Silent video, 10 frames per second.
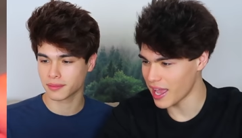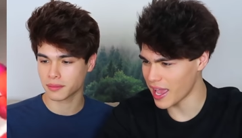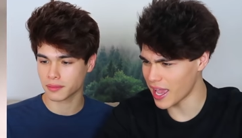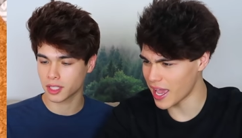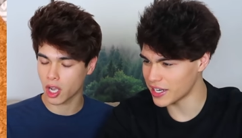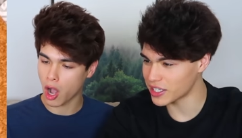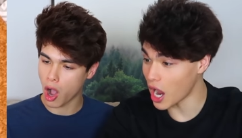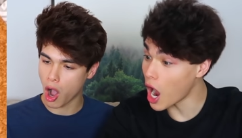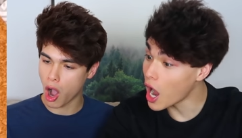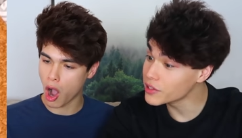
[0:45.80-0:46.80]
Speaker 1: and
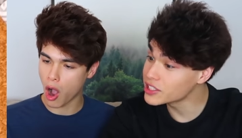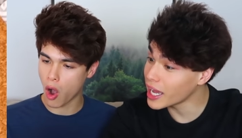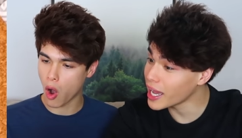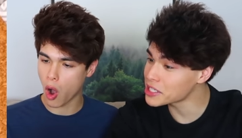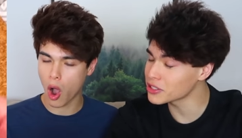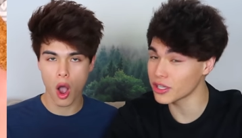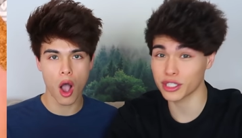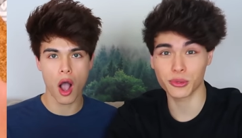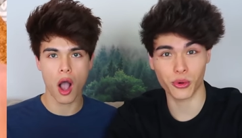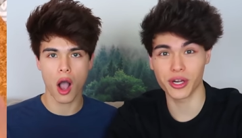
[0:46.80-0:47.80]
that actually
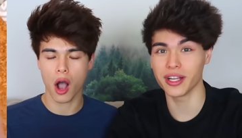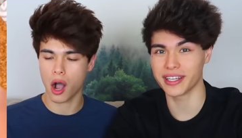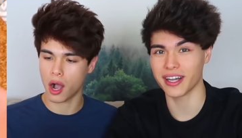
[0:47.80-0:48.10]
looks really